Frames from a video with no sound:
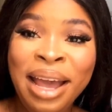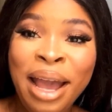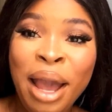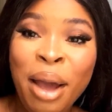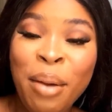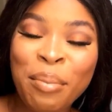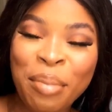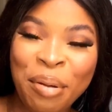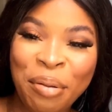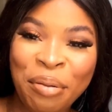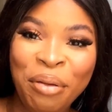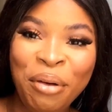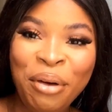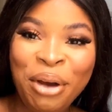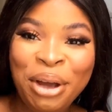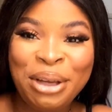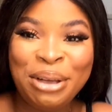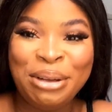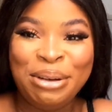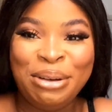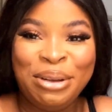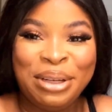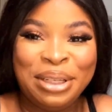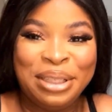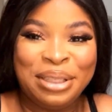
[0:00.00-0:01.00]
Before you
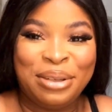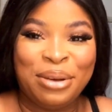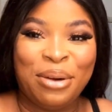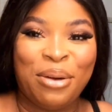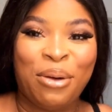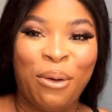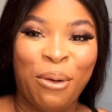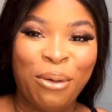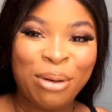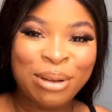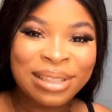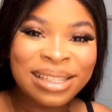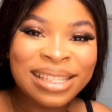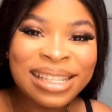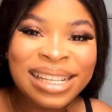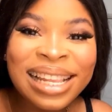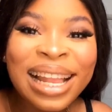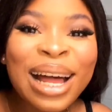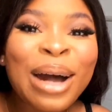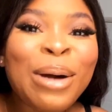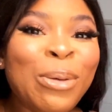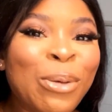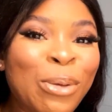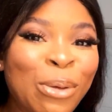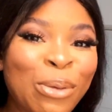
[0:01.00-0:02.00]
know it, your
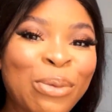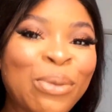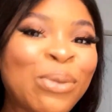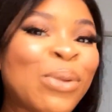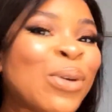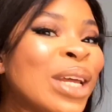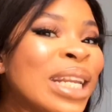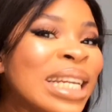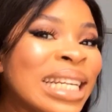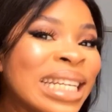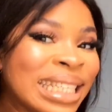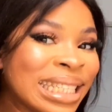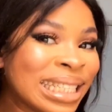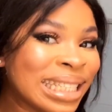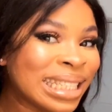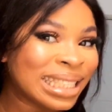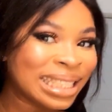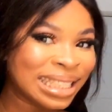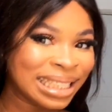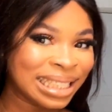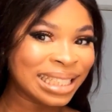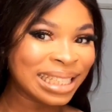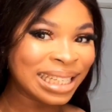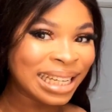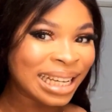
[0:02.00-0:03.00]
concealer will
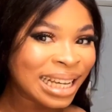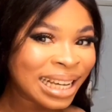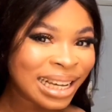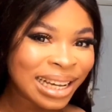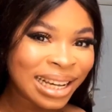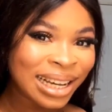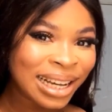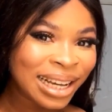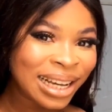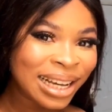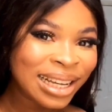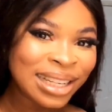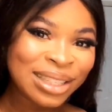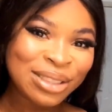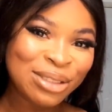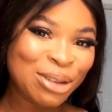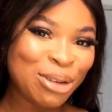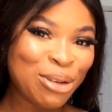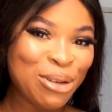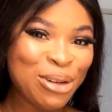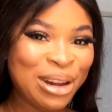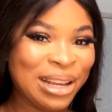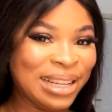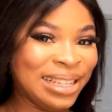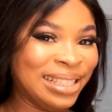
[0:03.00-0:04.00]
finish. Do you
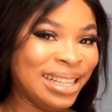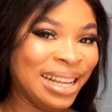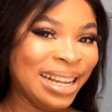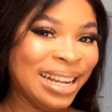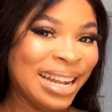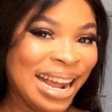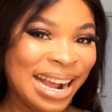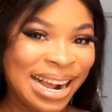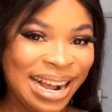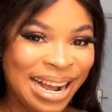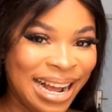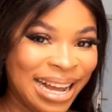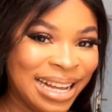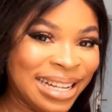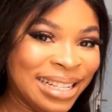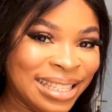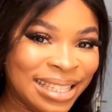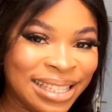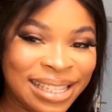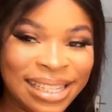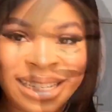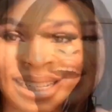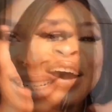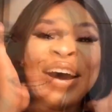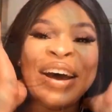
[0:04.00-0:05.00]
understand that kind of
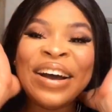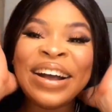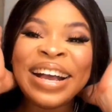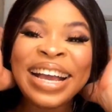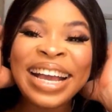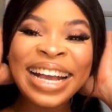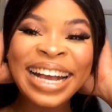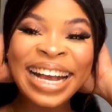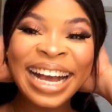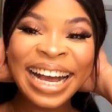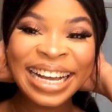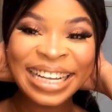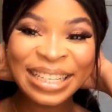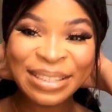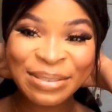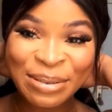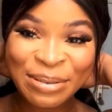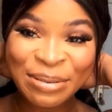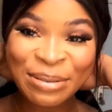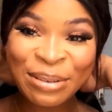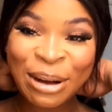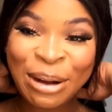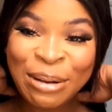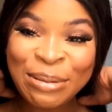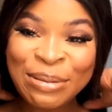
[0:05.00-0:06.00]
thing? Okay guys,
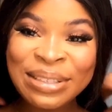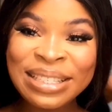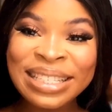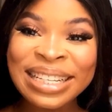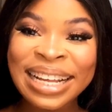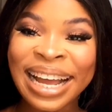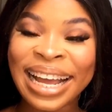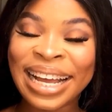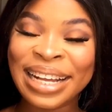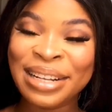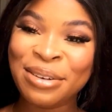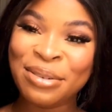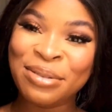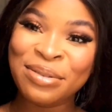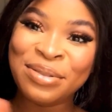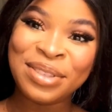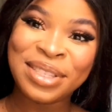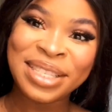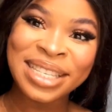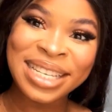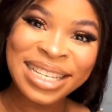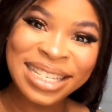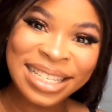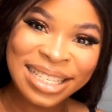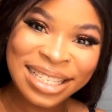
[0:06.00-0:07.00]
we've come to the end of
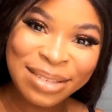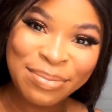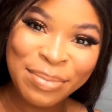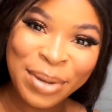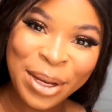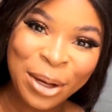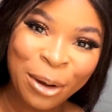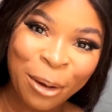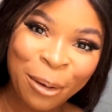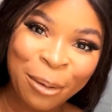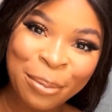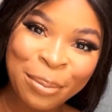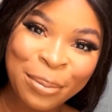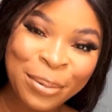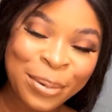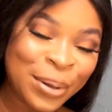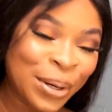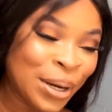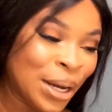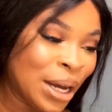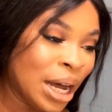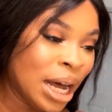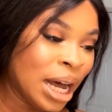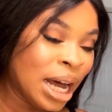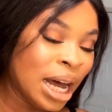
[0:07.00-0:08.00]
this makeup
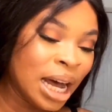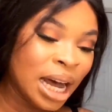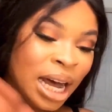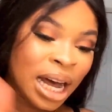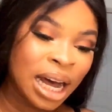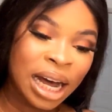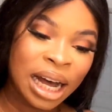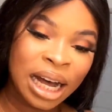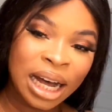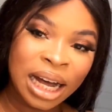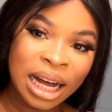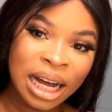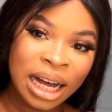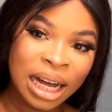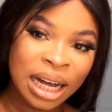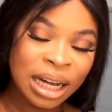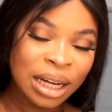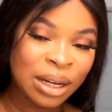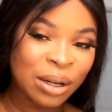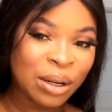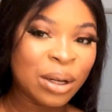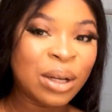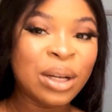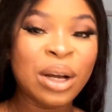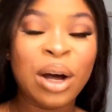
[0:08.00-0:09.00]

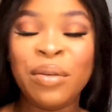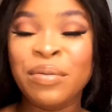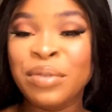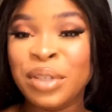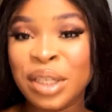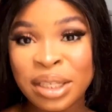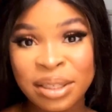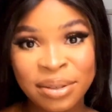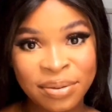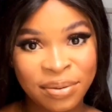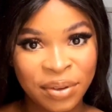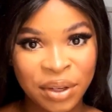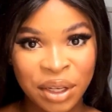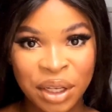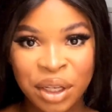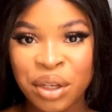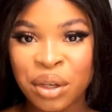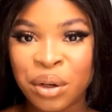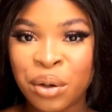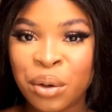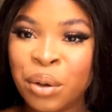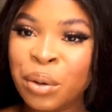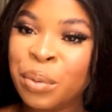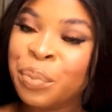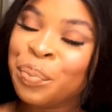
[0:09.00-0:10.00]
of this
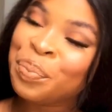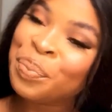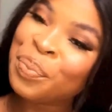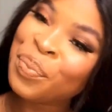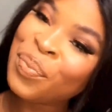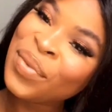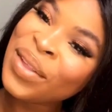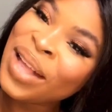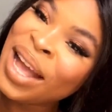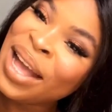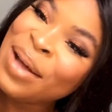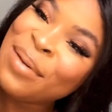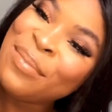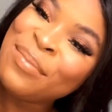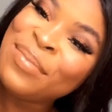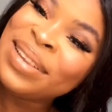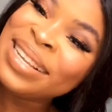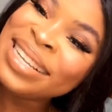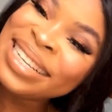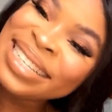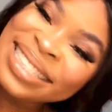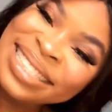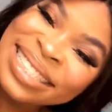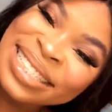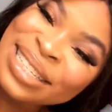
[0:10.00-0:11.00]
video.
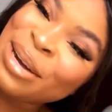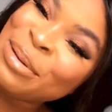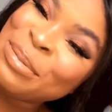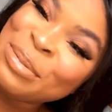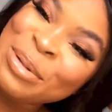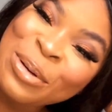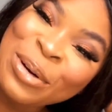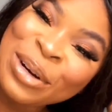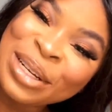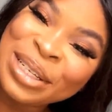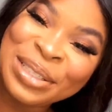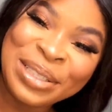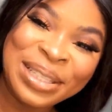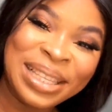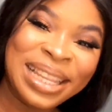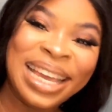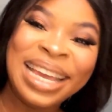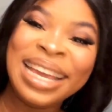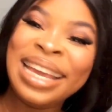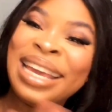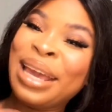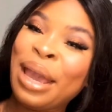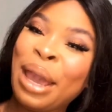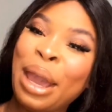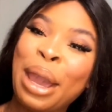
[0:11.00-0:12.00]
Please tell me what you
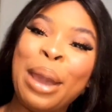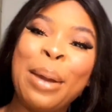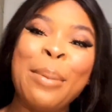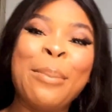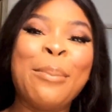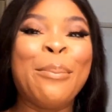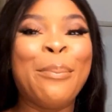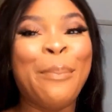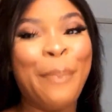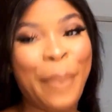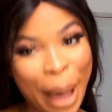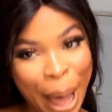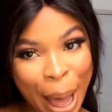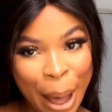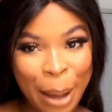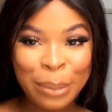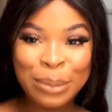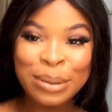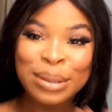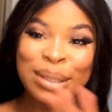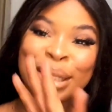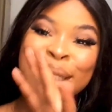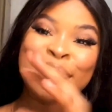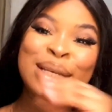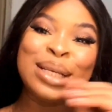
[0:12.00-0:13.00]
think about
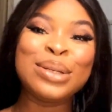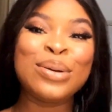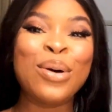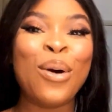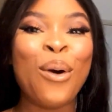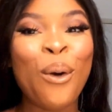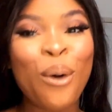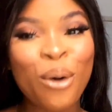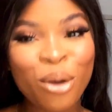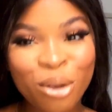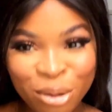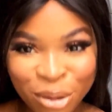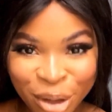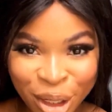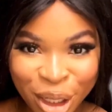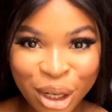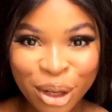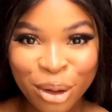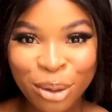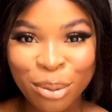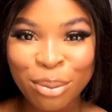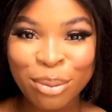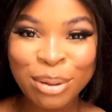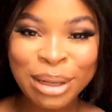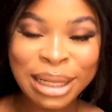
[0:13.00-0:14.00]
this whole video,
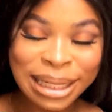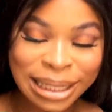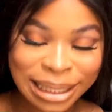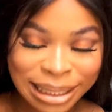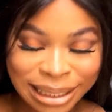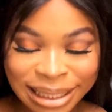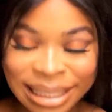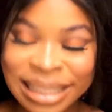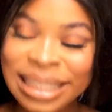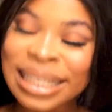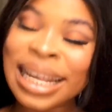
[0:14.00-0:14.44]
please.